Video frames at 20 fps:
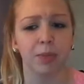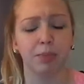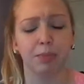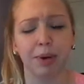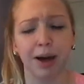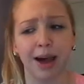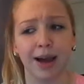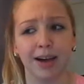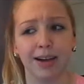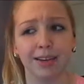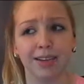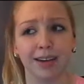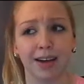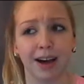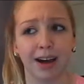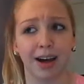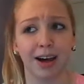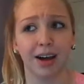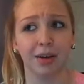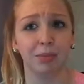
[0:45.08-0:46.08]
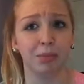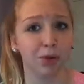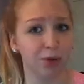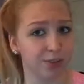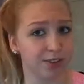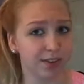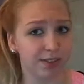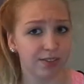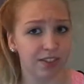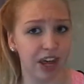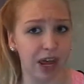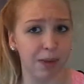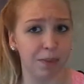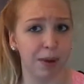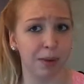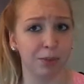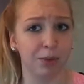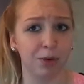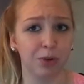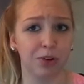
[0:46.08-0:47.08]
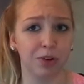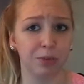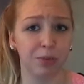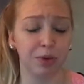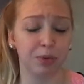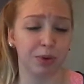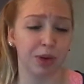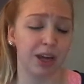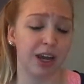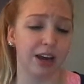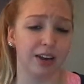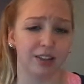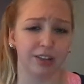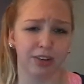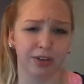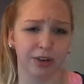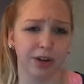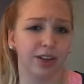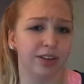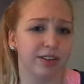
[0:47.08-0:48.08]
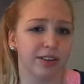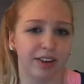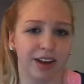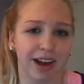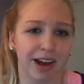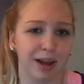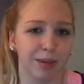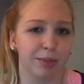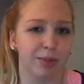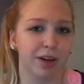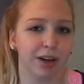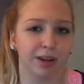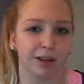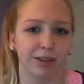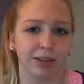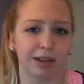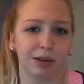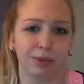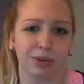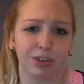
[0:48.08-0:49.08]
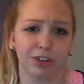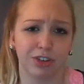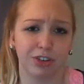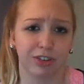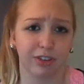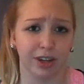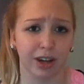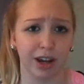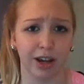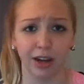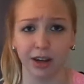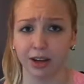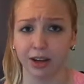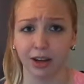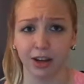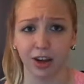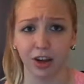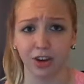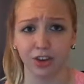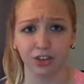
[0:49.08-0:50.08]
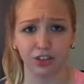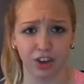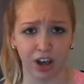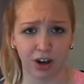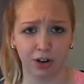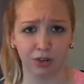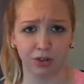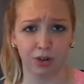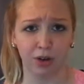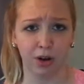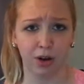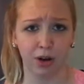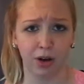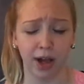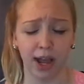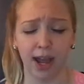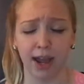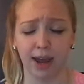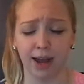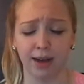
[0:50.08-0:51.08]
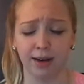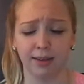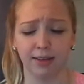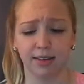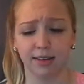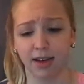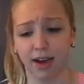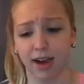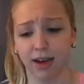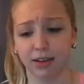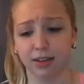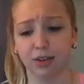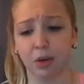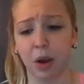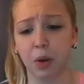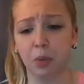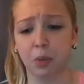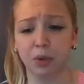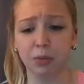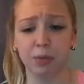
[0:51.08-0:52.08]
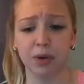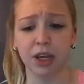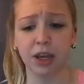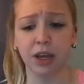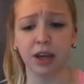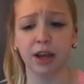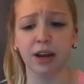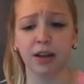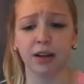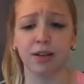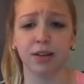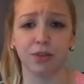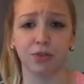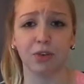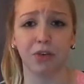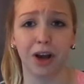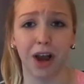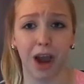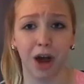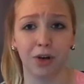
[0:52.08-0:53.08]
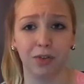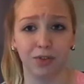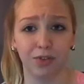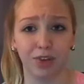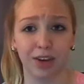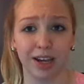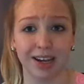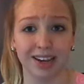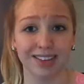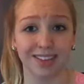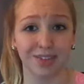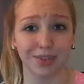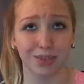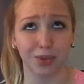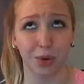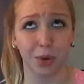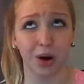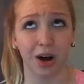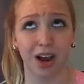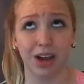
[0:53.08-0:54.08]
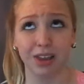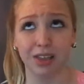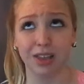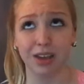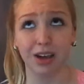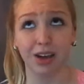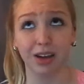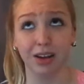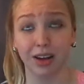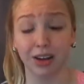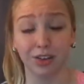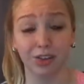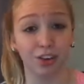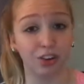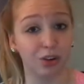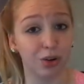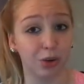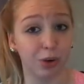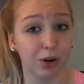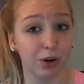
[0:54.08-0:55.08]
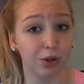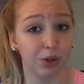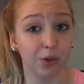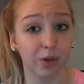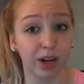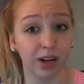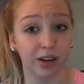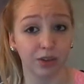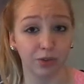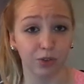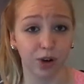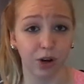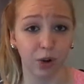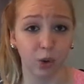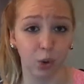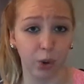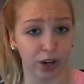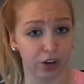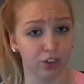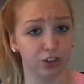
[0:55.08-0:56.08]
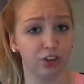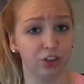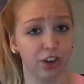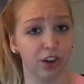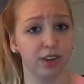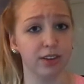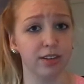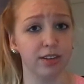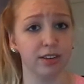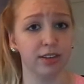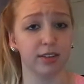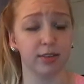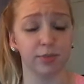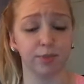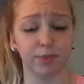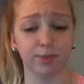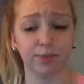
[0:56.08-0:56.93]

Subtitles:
But most of them I'm going to be re-answering today because they were just like general, and yeah. So I will be in a different outfit for I think like 2 or 3 different questions.